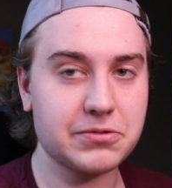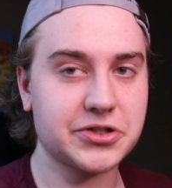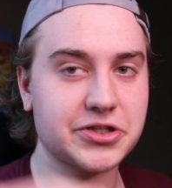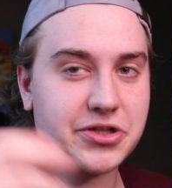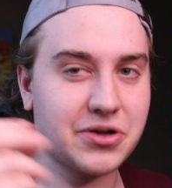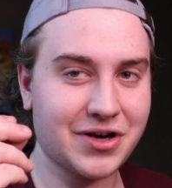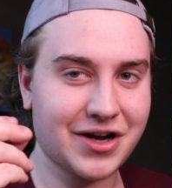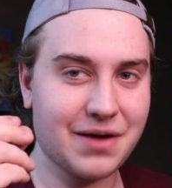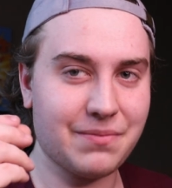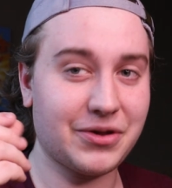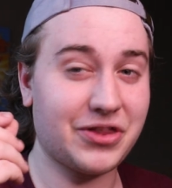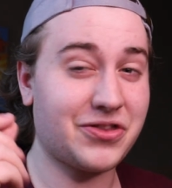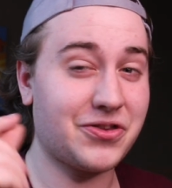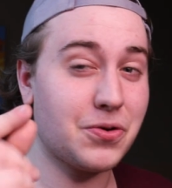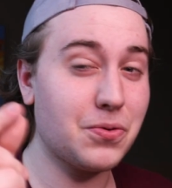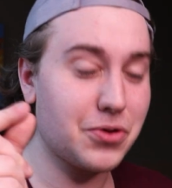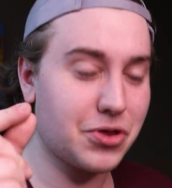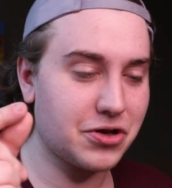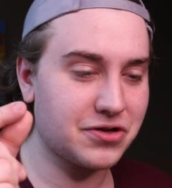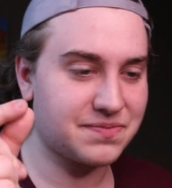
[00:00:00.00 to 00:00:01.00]
which is going to come with
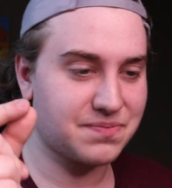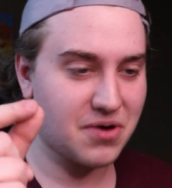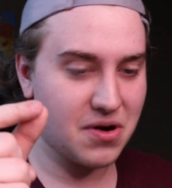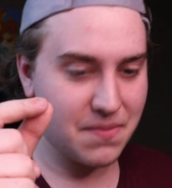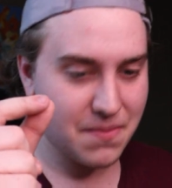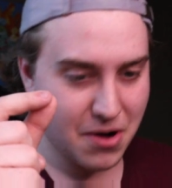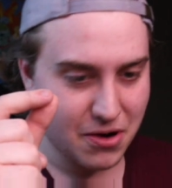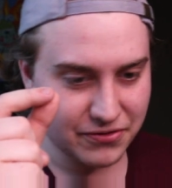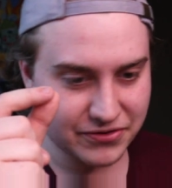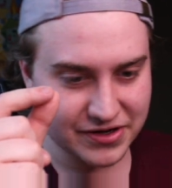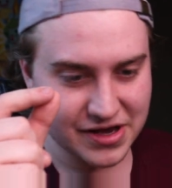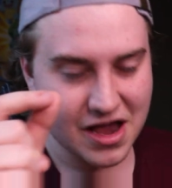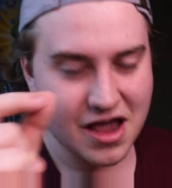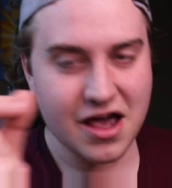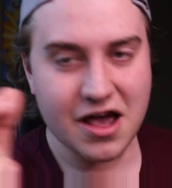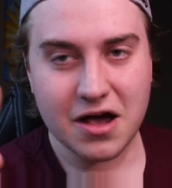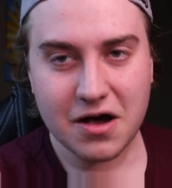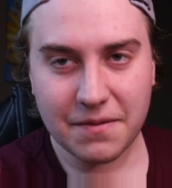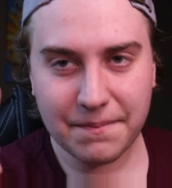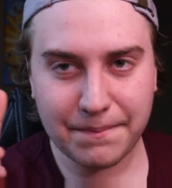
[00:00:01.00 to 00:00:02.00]
two of those promos,
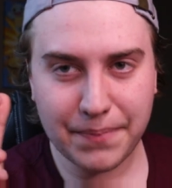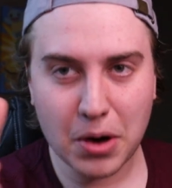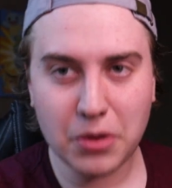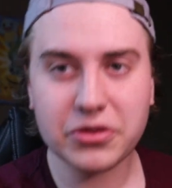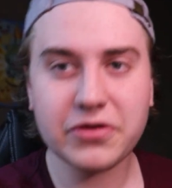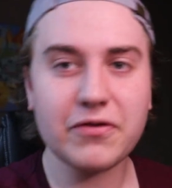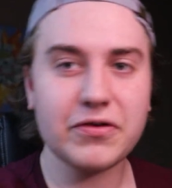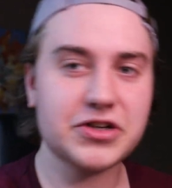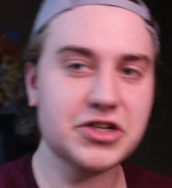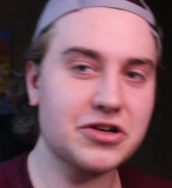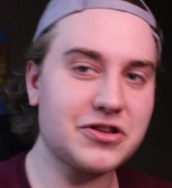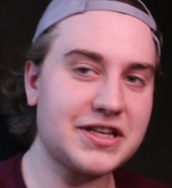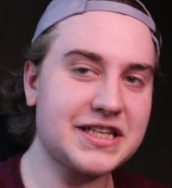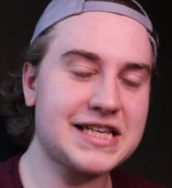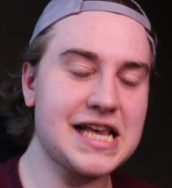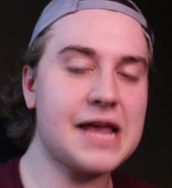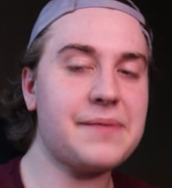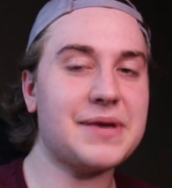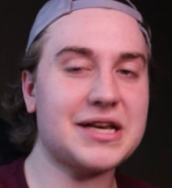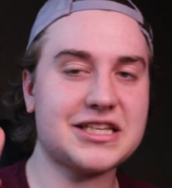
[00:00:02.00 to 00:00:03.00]
both of which are the
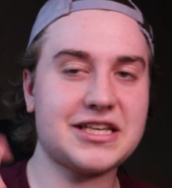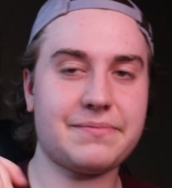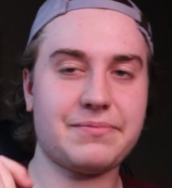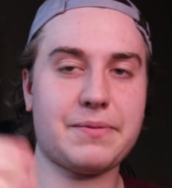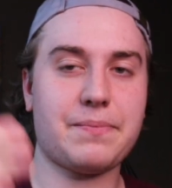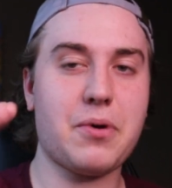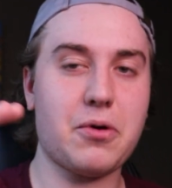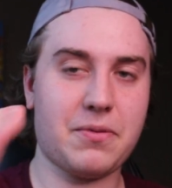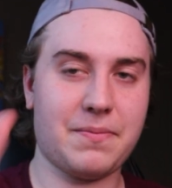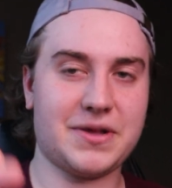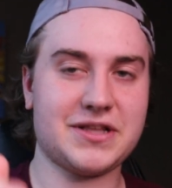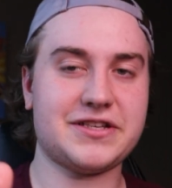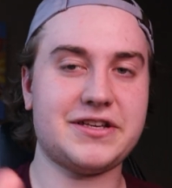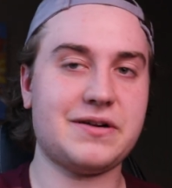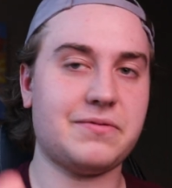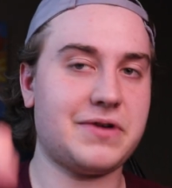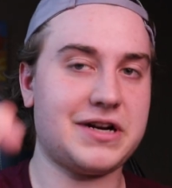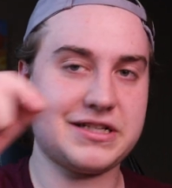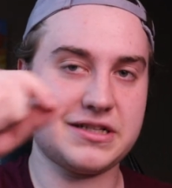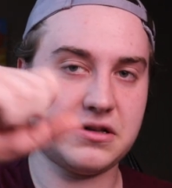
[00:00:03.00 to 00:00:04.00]
same, except the Pokemon
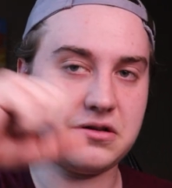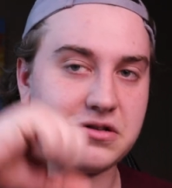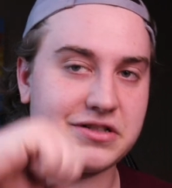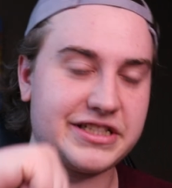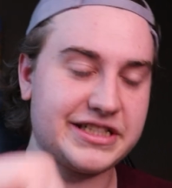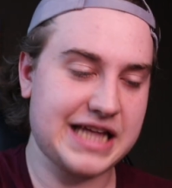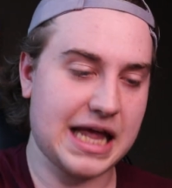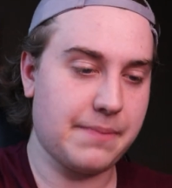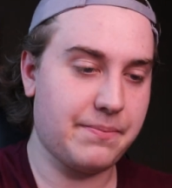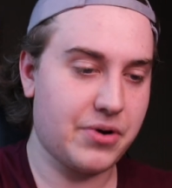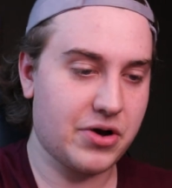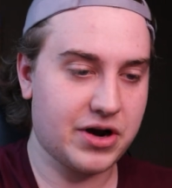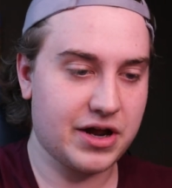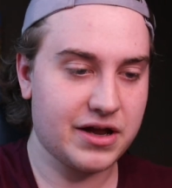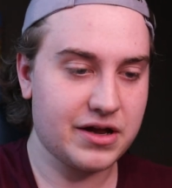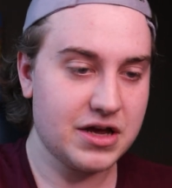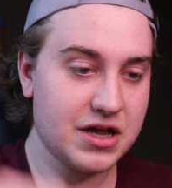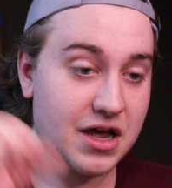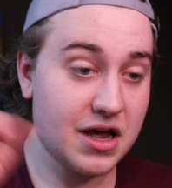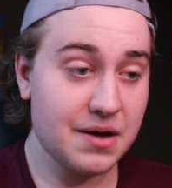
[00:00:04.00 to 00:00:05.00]
Center one has a little stamp on
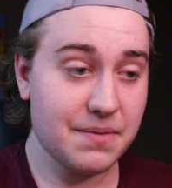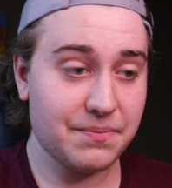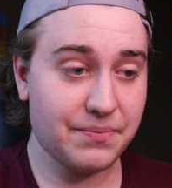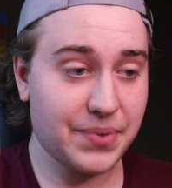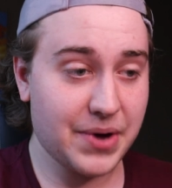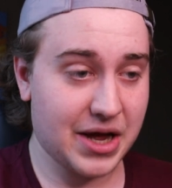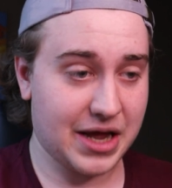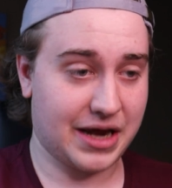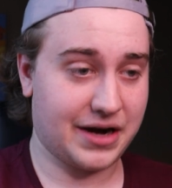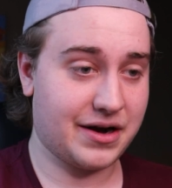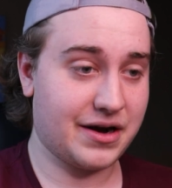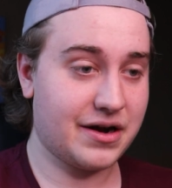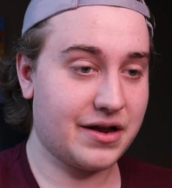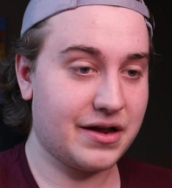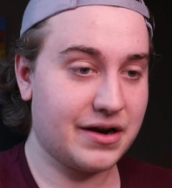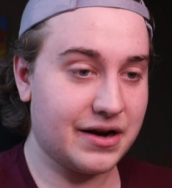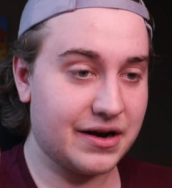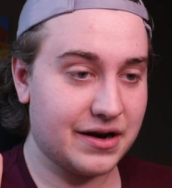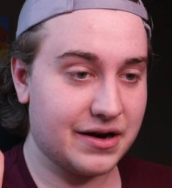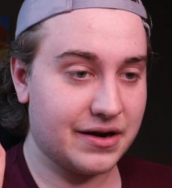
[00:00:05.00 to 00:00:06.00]
it. But
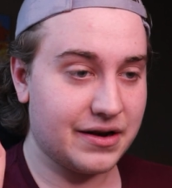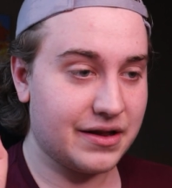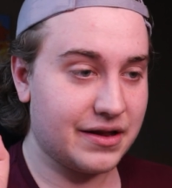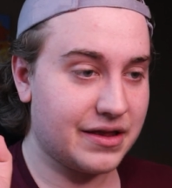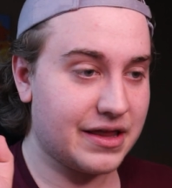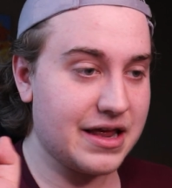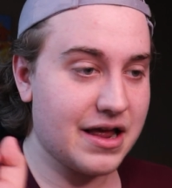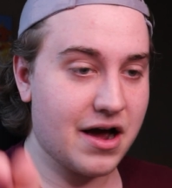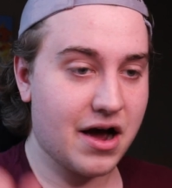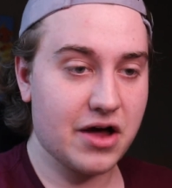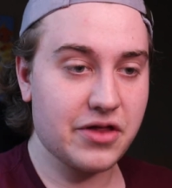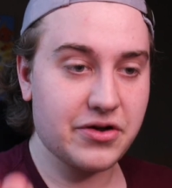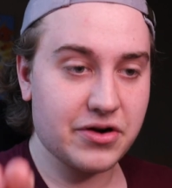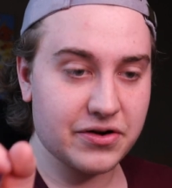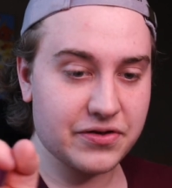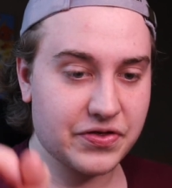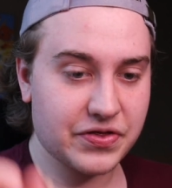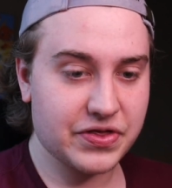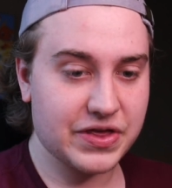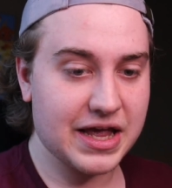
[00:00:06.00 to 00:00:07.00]
the
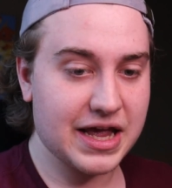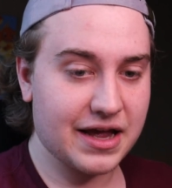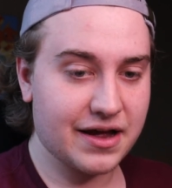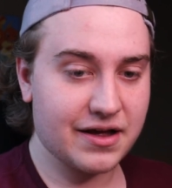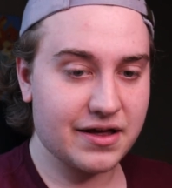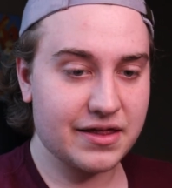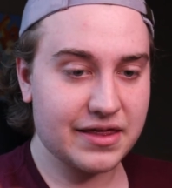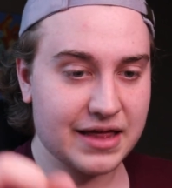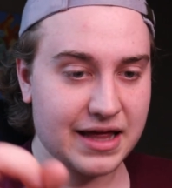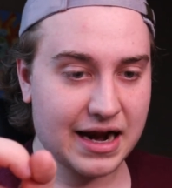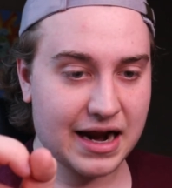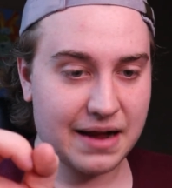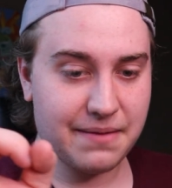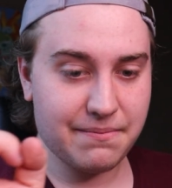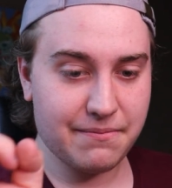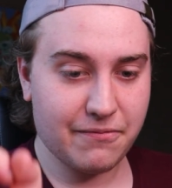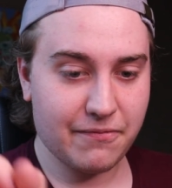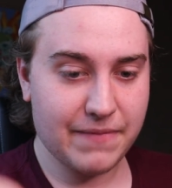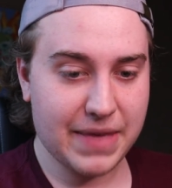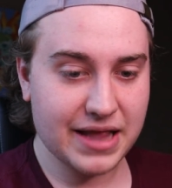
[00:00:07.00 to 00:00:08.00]
other thing that I
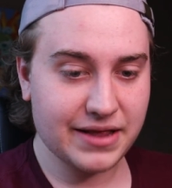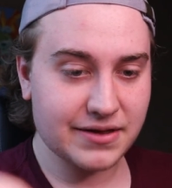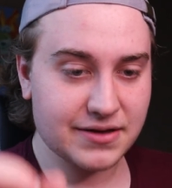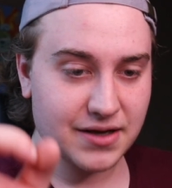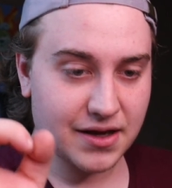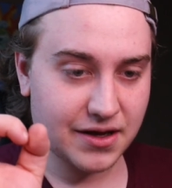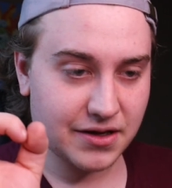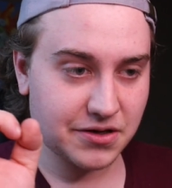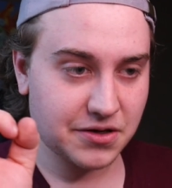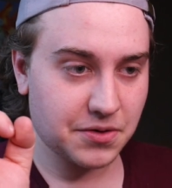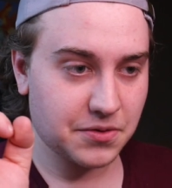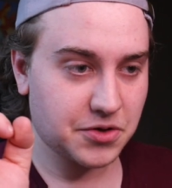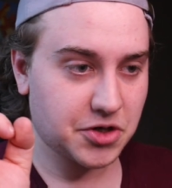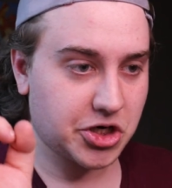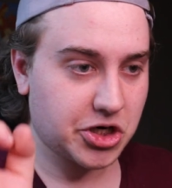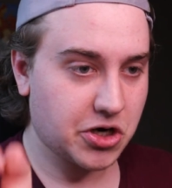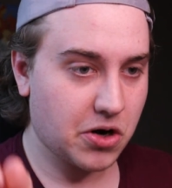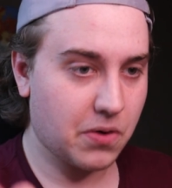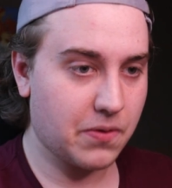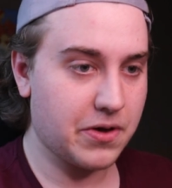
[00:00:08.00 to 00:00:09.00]
meant to
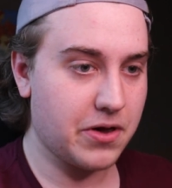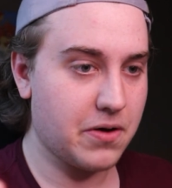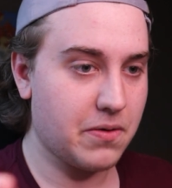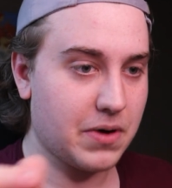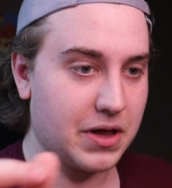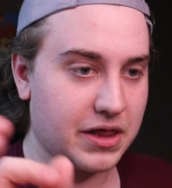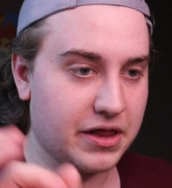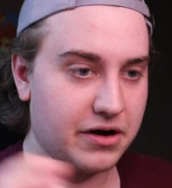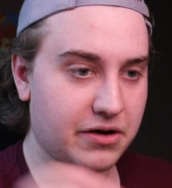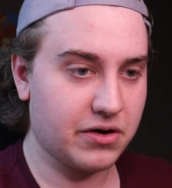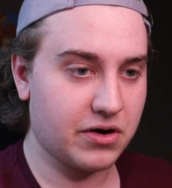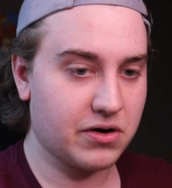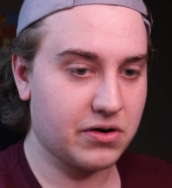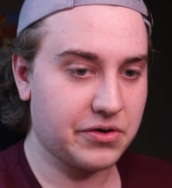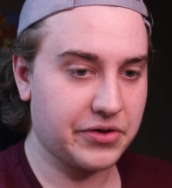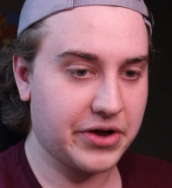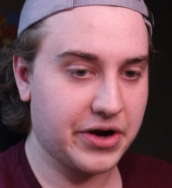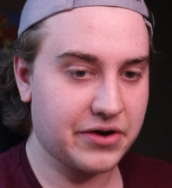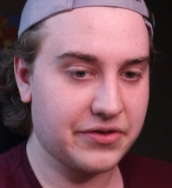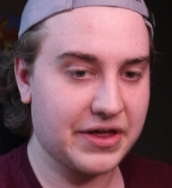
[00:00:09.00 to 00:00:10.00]
show you a little
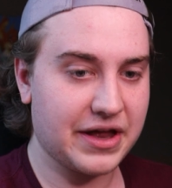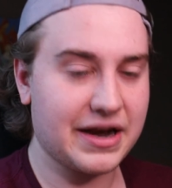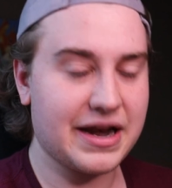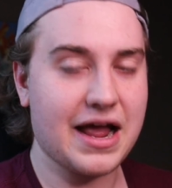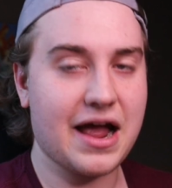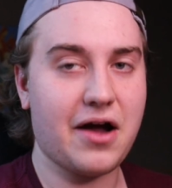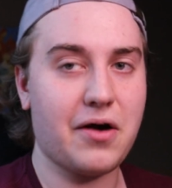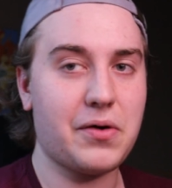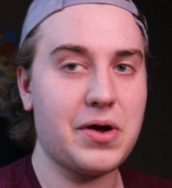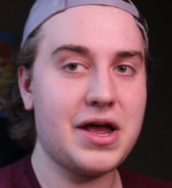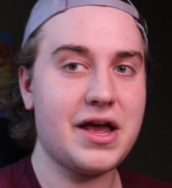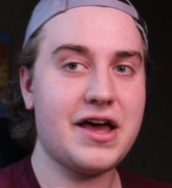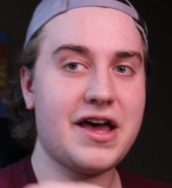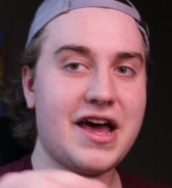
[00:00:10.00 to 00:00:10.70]
earlier that now